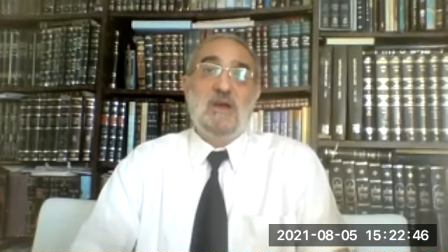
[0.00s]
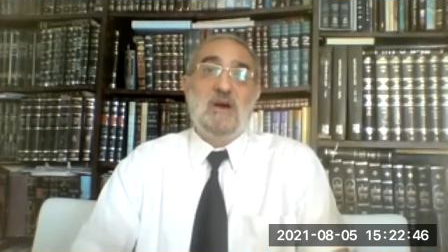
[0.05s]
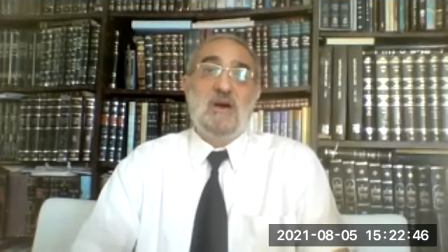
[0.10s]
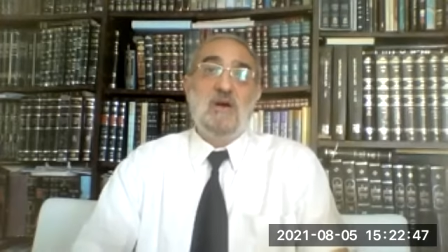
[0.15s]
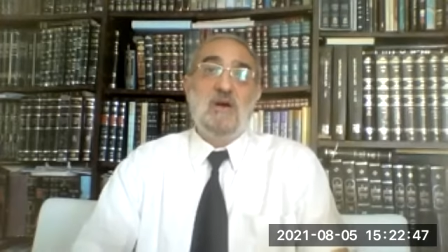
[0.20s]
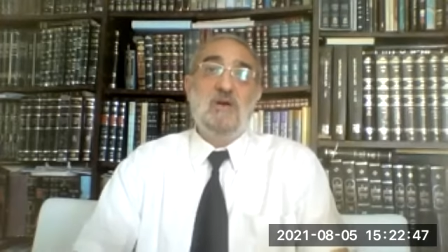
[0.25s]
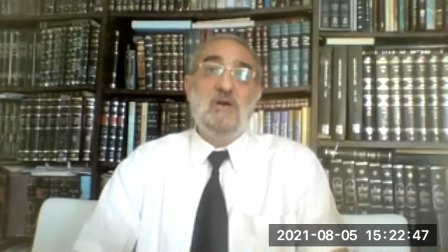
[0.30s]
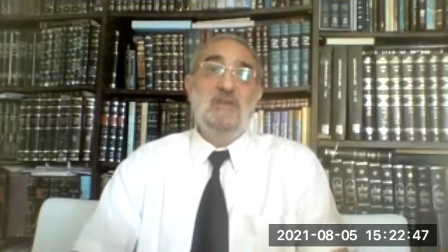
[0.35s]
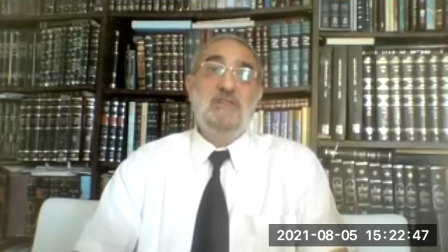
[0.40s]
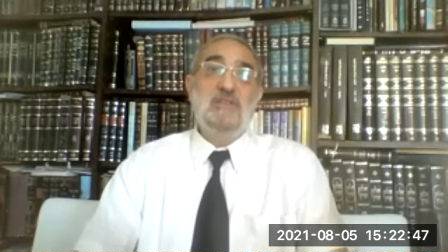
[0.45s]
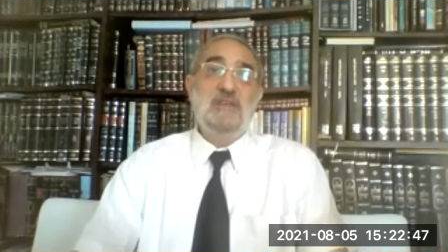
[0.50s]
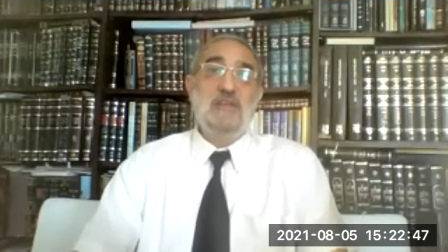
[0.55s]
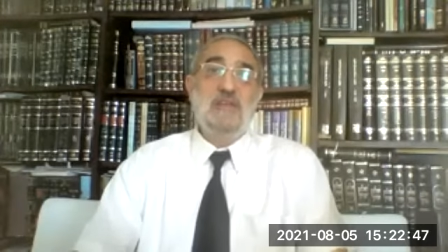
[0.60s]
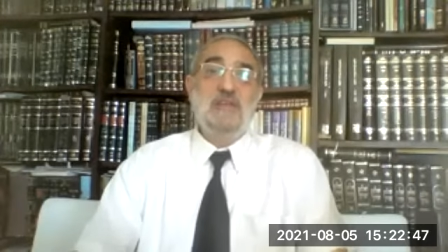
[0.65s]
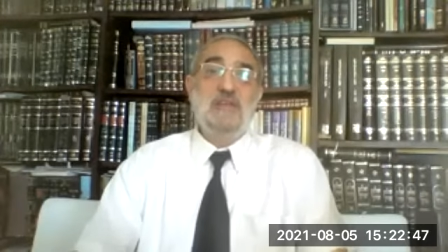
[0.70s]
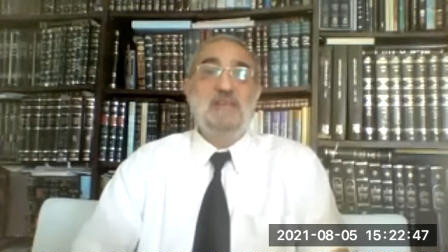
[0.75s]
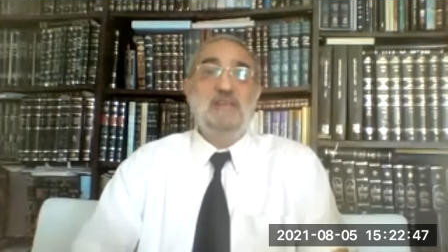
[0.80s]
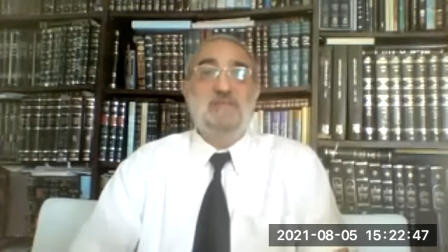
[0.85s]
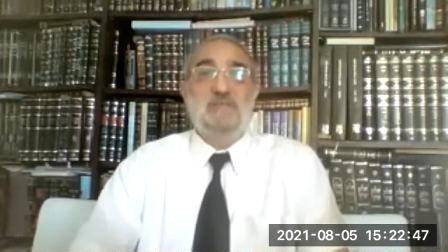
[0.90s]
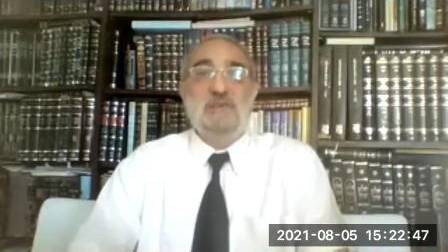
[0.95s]
All
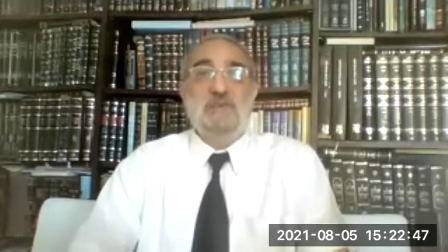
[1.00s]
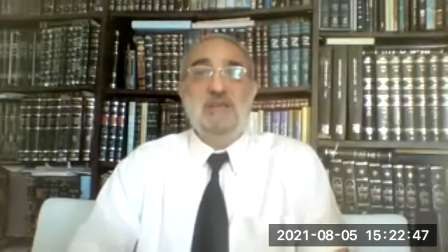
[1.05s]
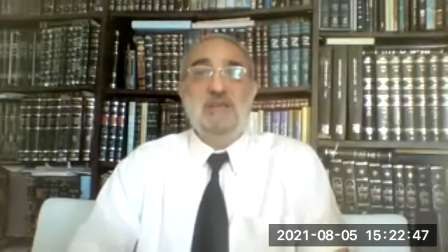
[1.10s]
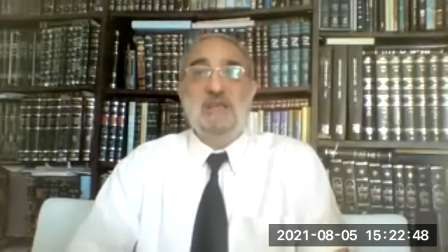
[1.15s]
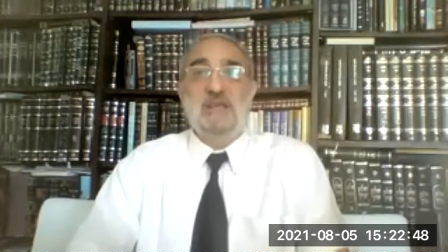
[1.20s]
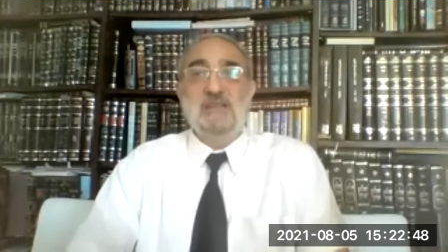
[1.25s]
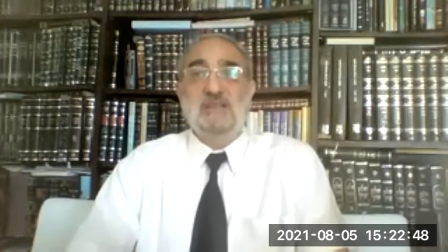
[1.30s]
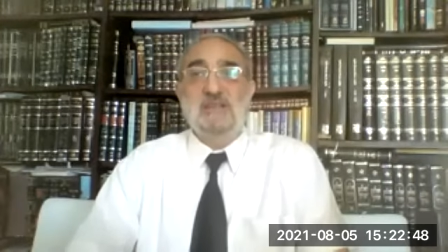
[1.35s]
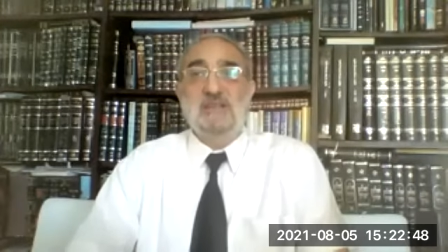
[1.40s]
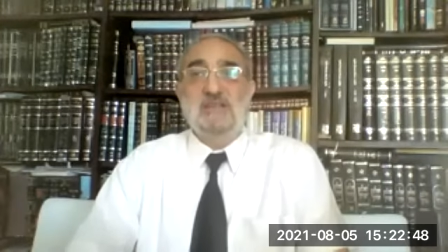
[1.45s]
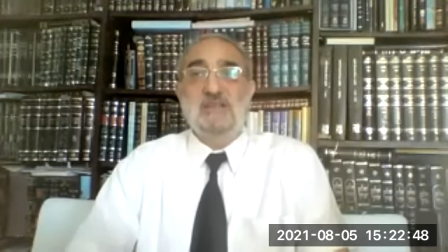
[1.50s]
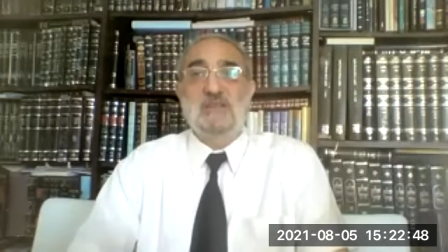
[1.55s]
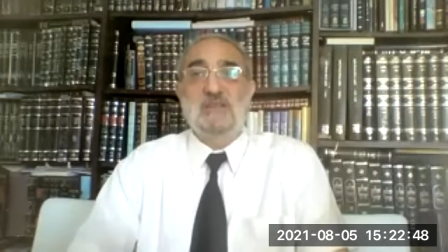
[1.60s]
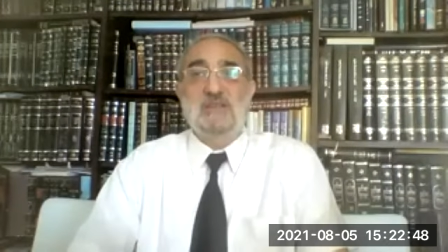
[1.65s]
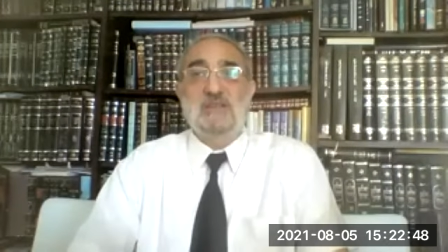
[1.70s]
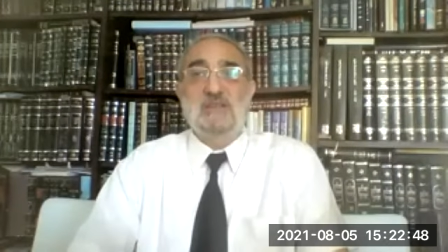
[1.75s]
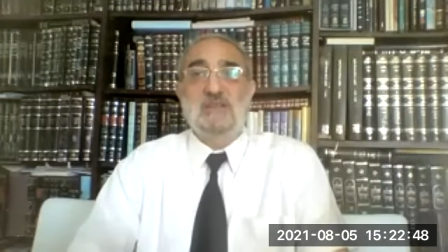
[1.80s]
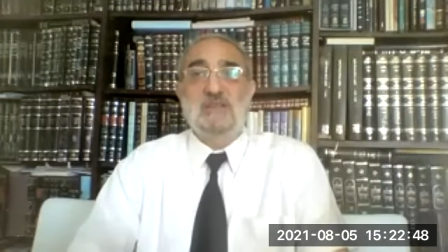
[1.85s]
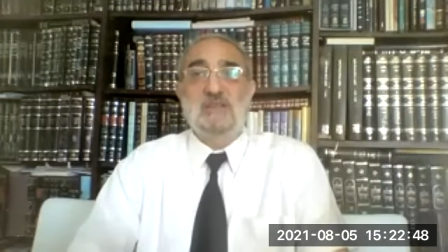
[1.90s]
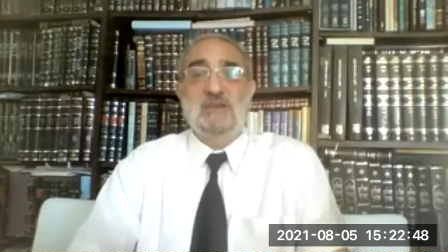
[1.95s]
these bring us
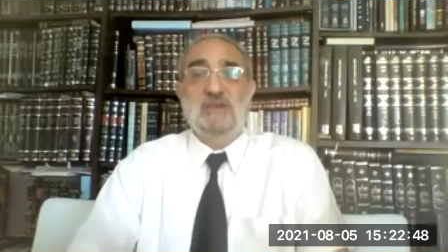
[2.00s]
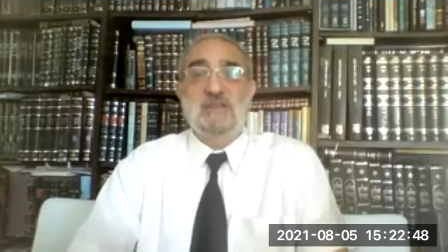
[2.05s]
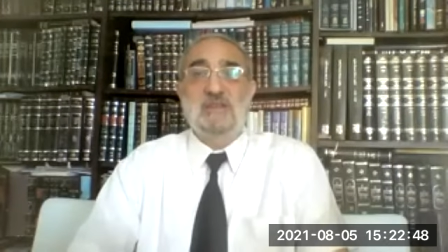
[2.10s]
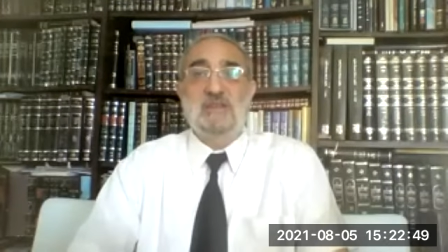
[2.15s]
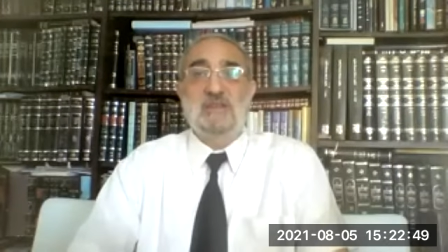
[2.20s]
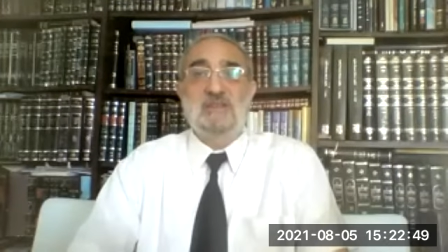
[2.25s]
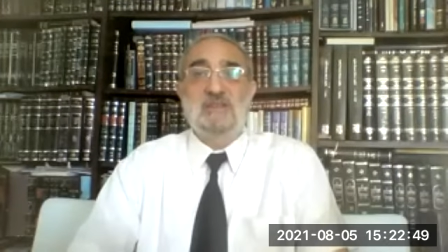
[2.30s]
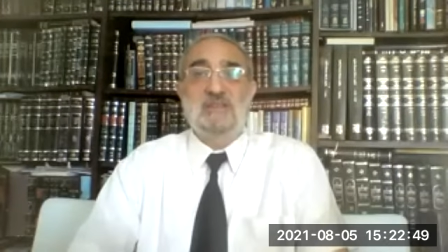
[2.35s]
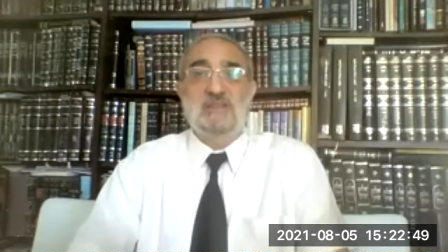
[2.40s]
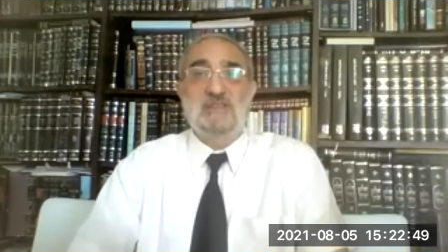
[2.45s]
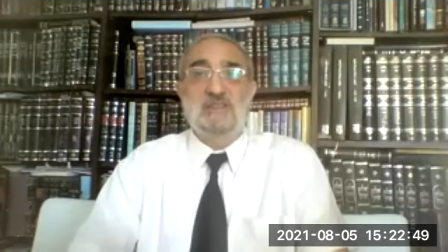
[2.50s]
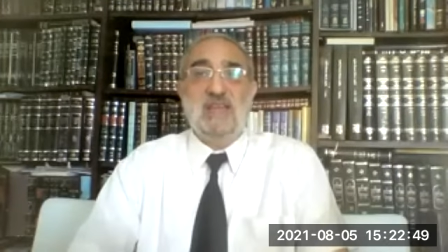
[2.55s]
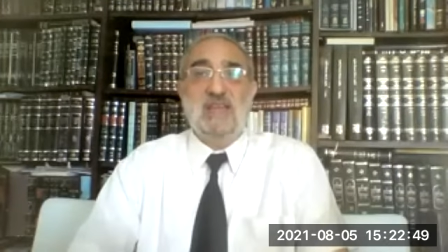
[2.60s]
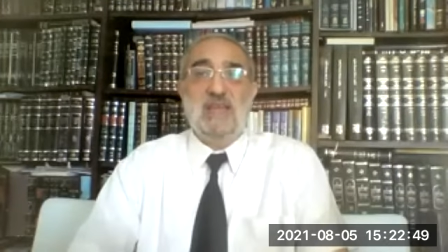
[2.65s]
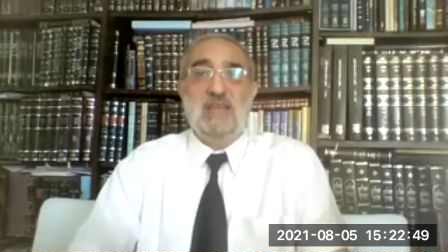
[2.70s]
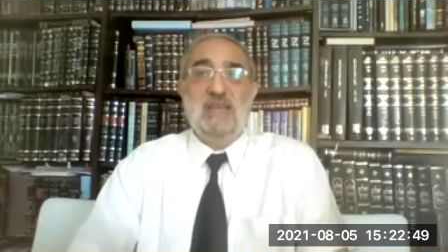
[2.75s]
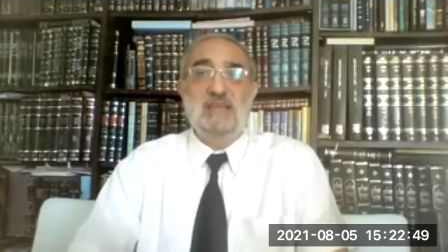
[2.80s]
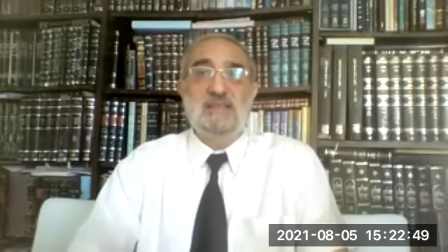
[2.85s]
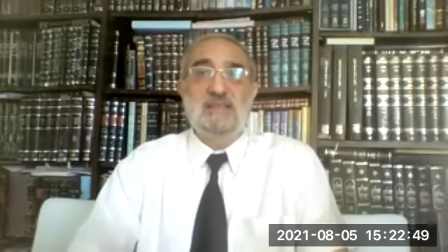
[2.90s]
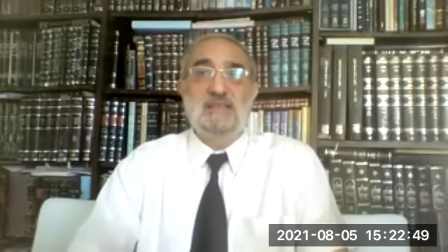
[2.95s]
to
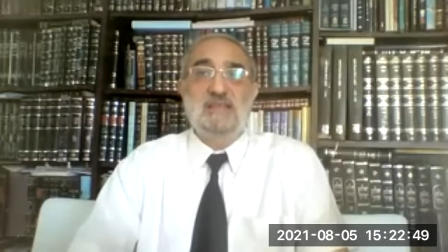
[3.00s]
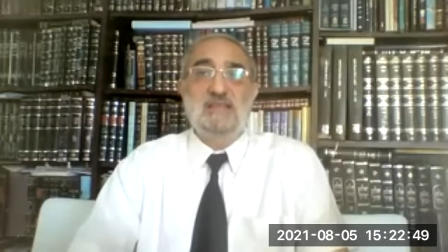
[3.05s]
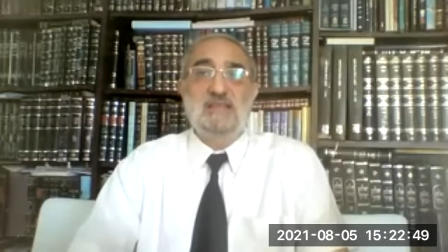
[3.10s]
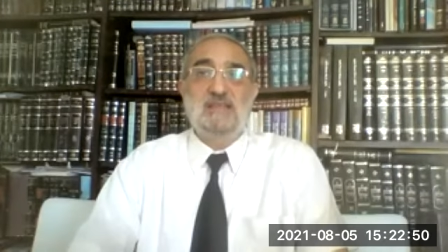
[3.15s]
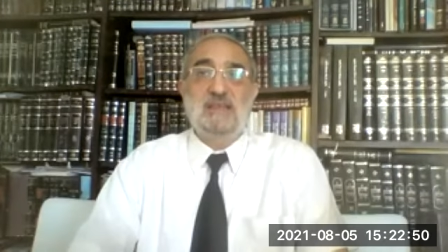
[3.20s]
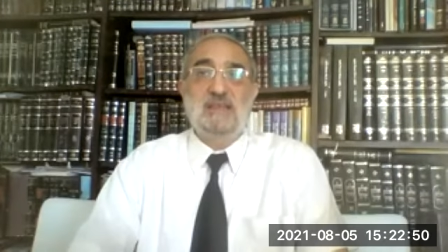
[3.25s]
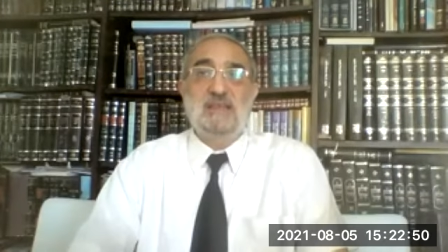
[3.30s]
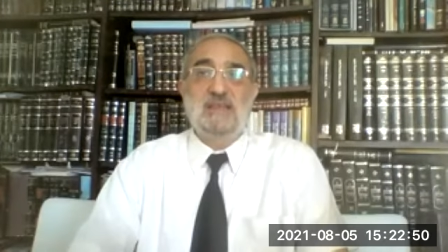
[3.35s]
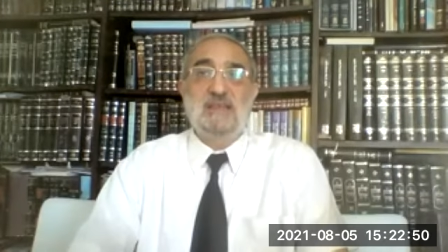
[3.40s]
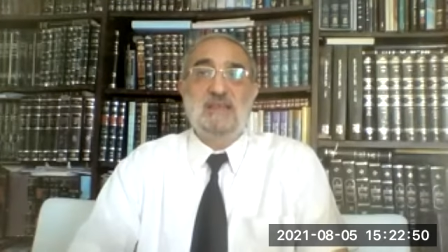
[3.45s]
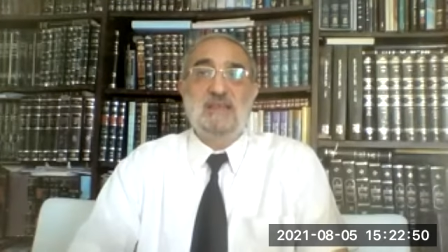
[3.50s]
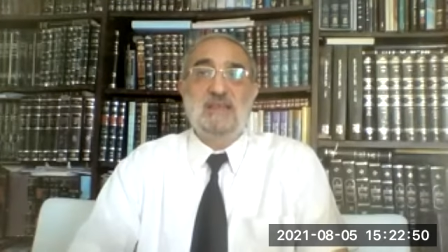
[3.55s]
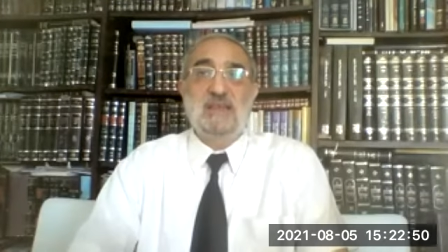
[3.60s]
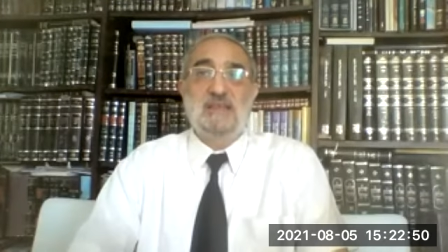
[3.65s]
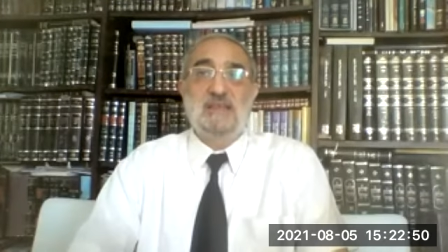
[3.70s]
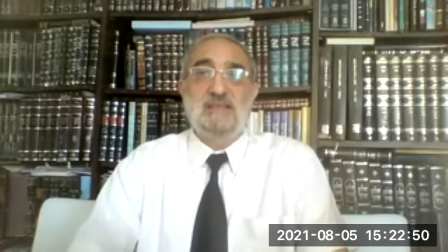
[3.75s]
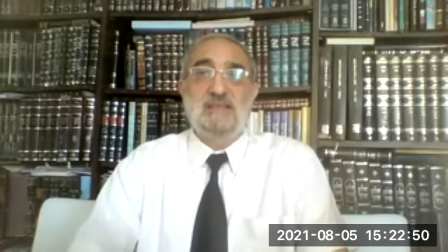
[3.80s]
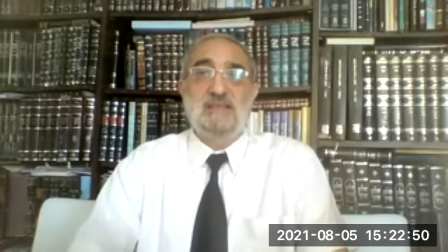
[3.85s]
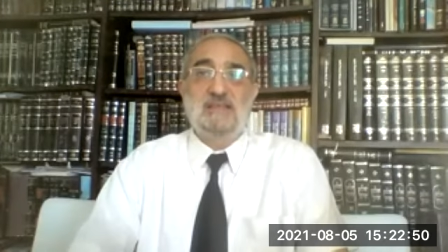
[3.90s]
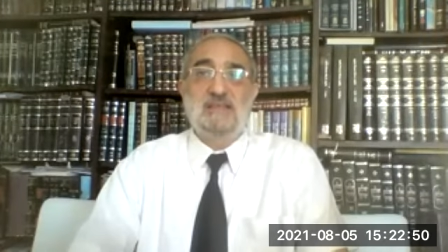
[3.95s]
understand
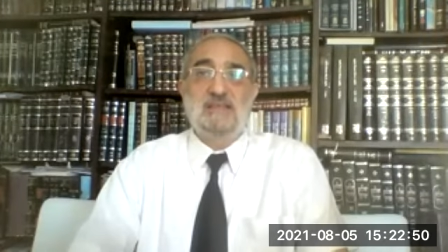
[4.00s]
that